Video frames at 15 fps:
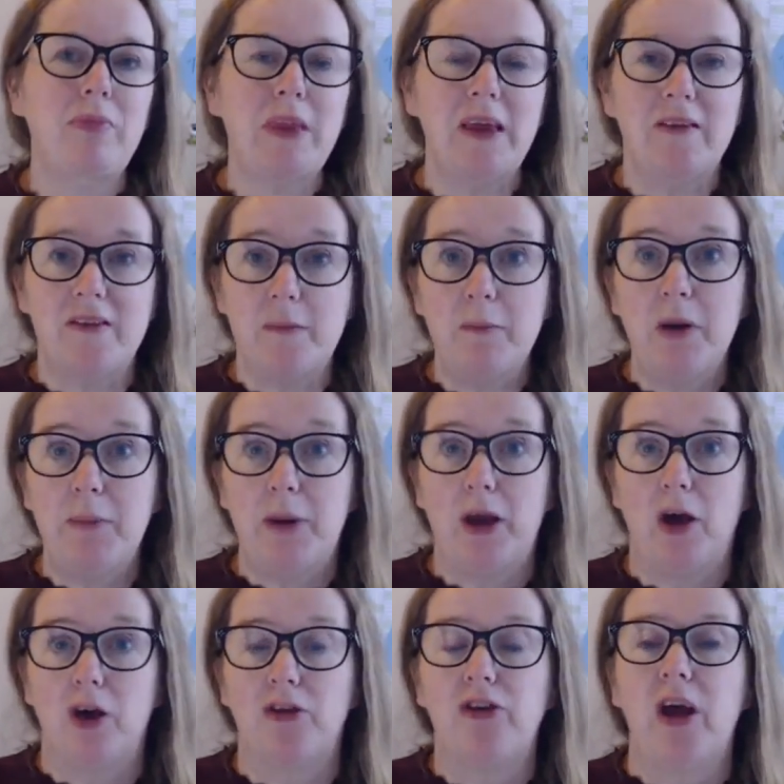Simply
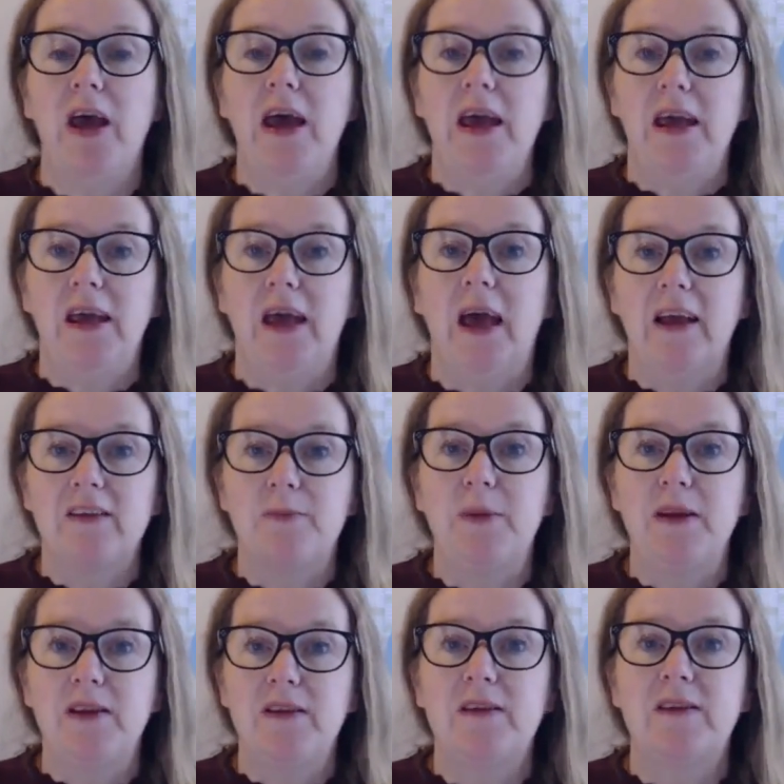because it has
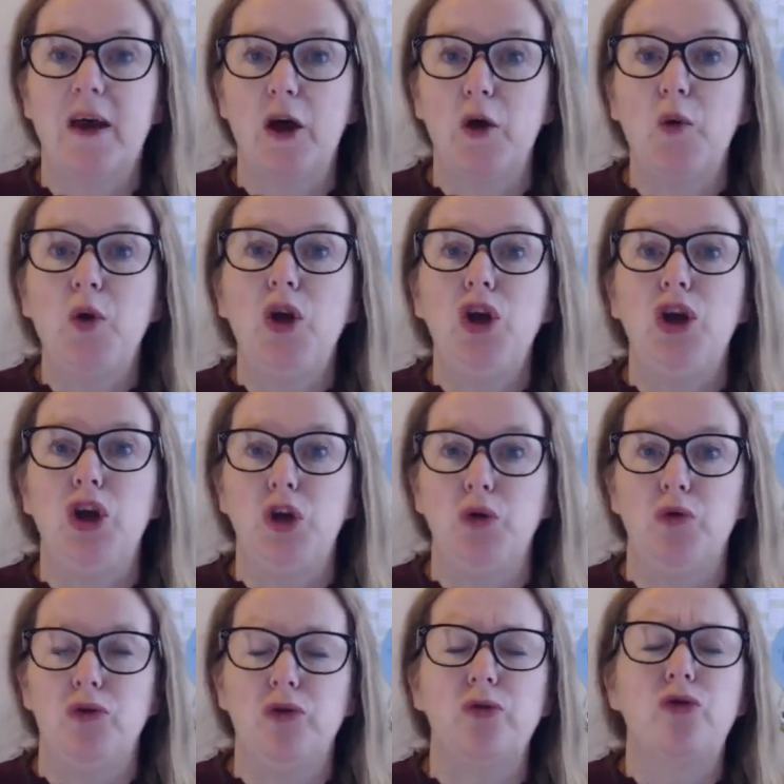been so
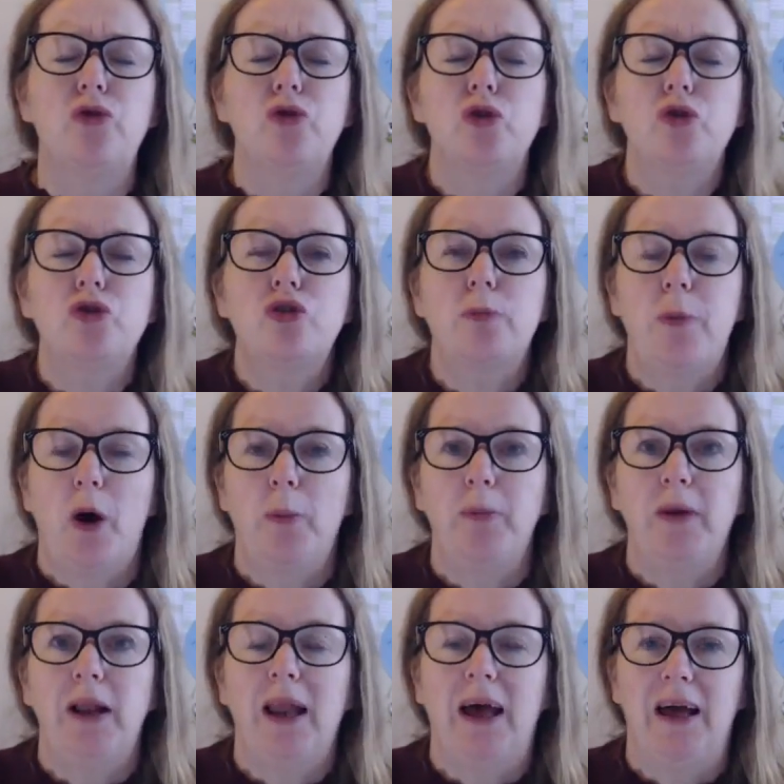used. It's such a
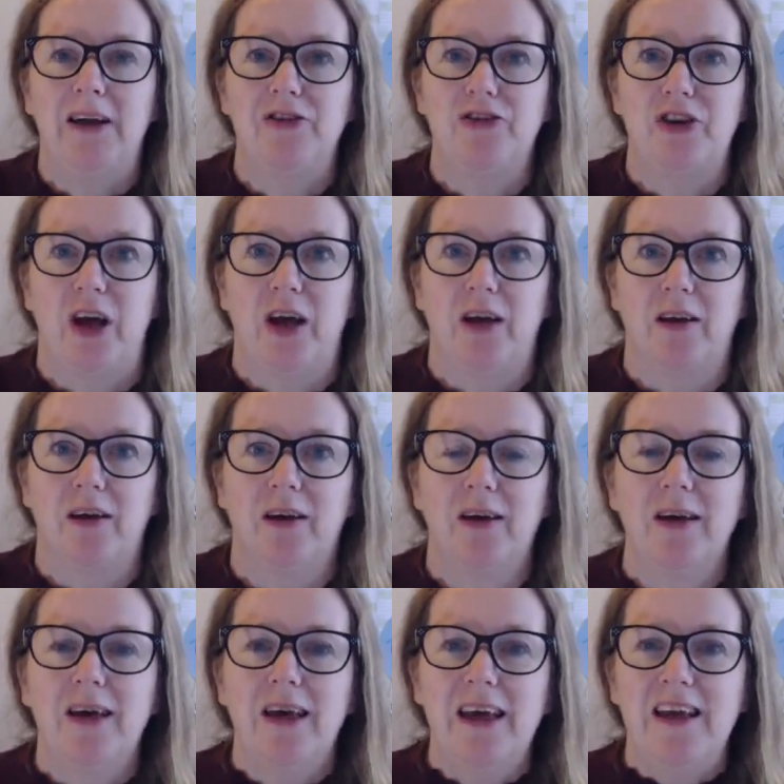popular hashtag.
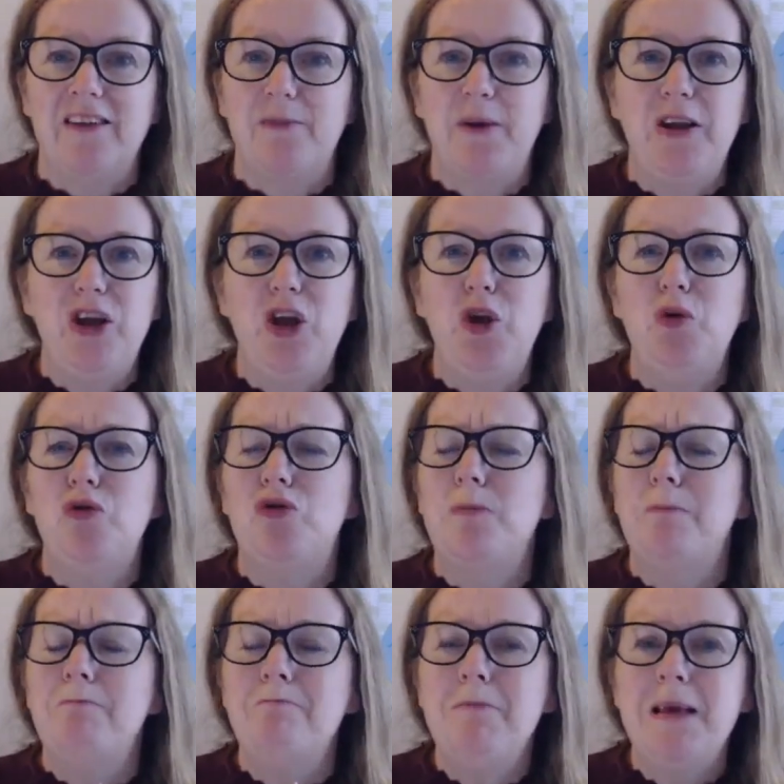It's been used
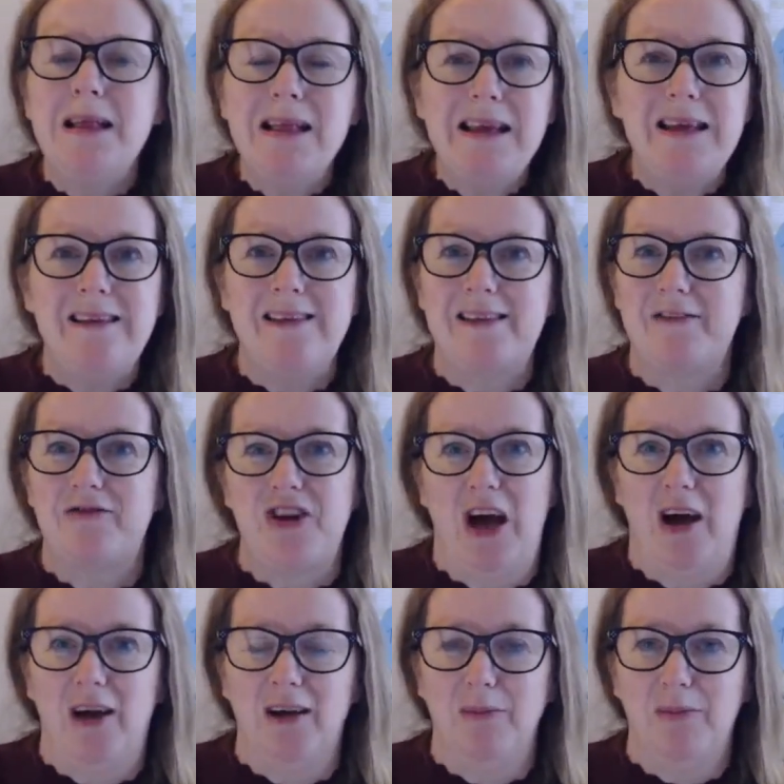millions of
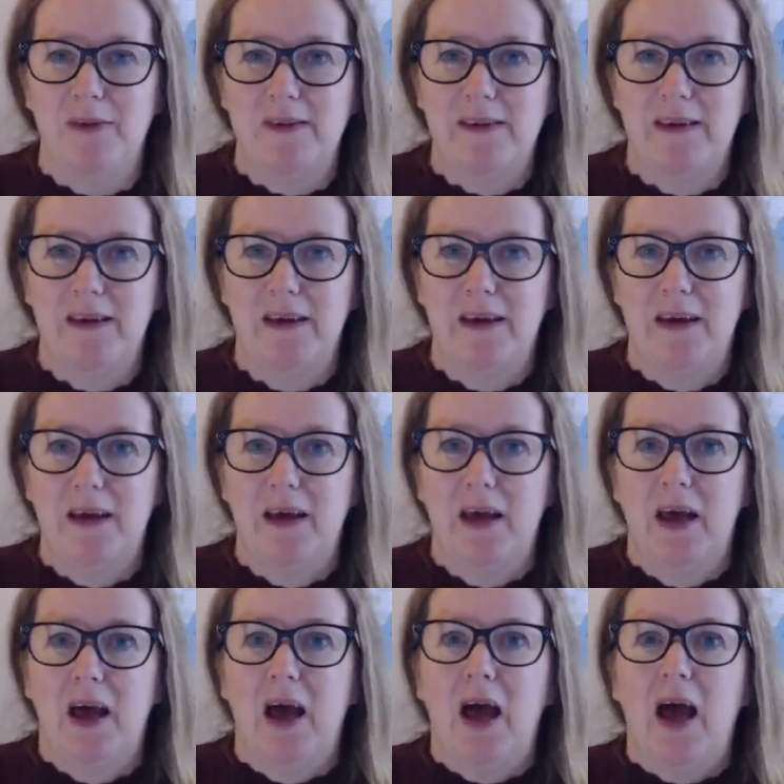times.
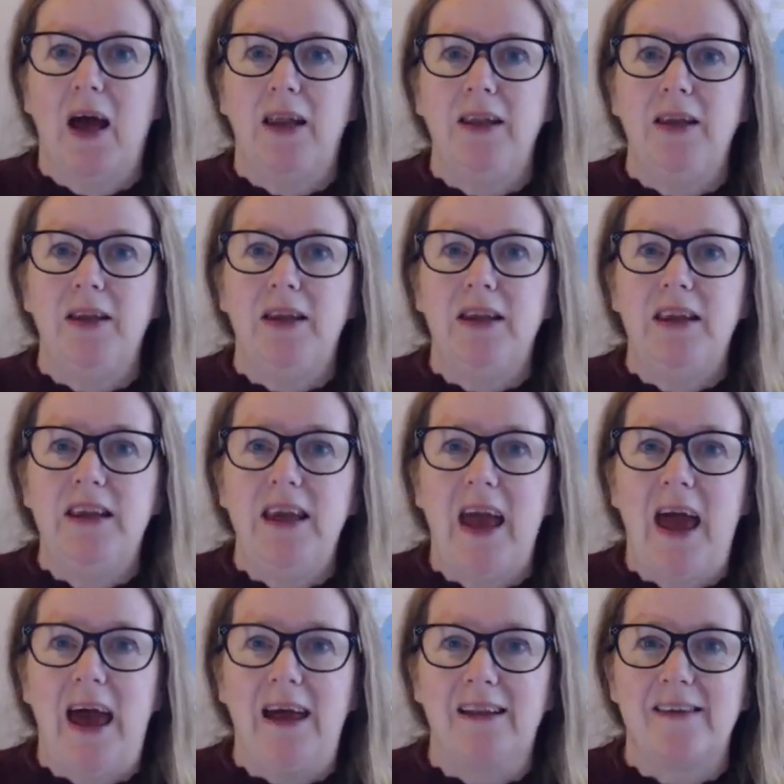And
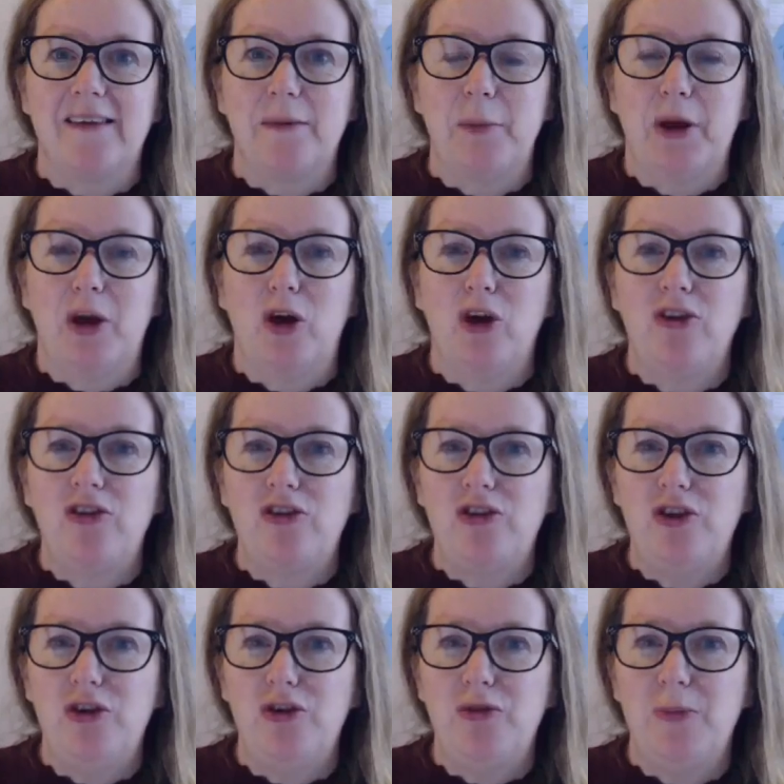yet, because it's
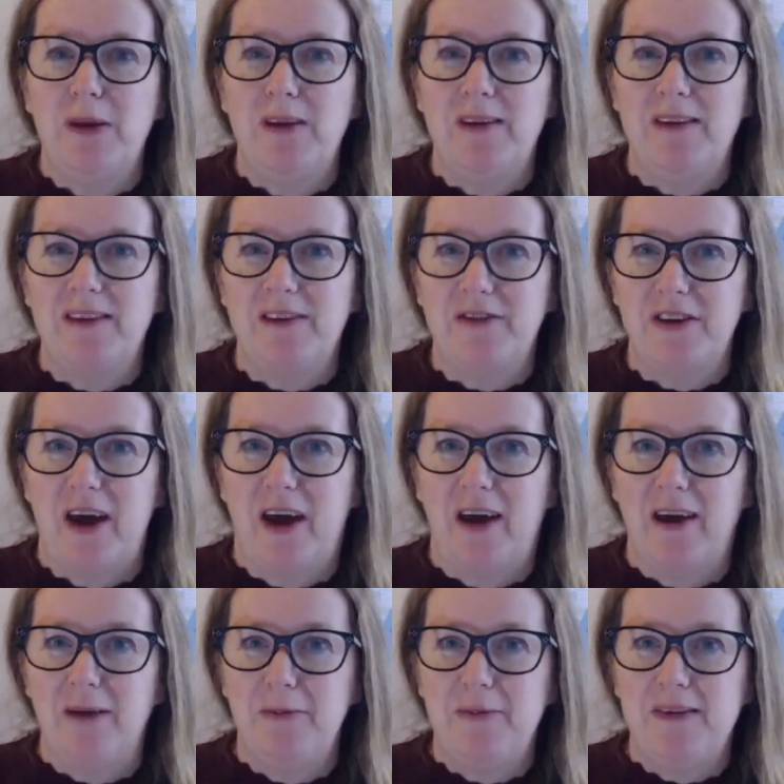used millions of
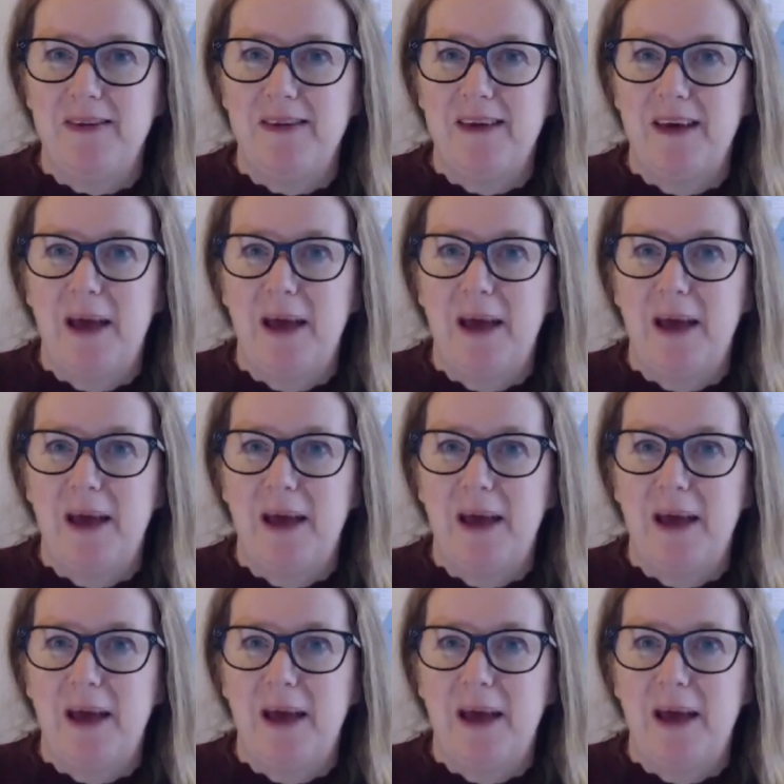times,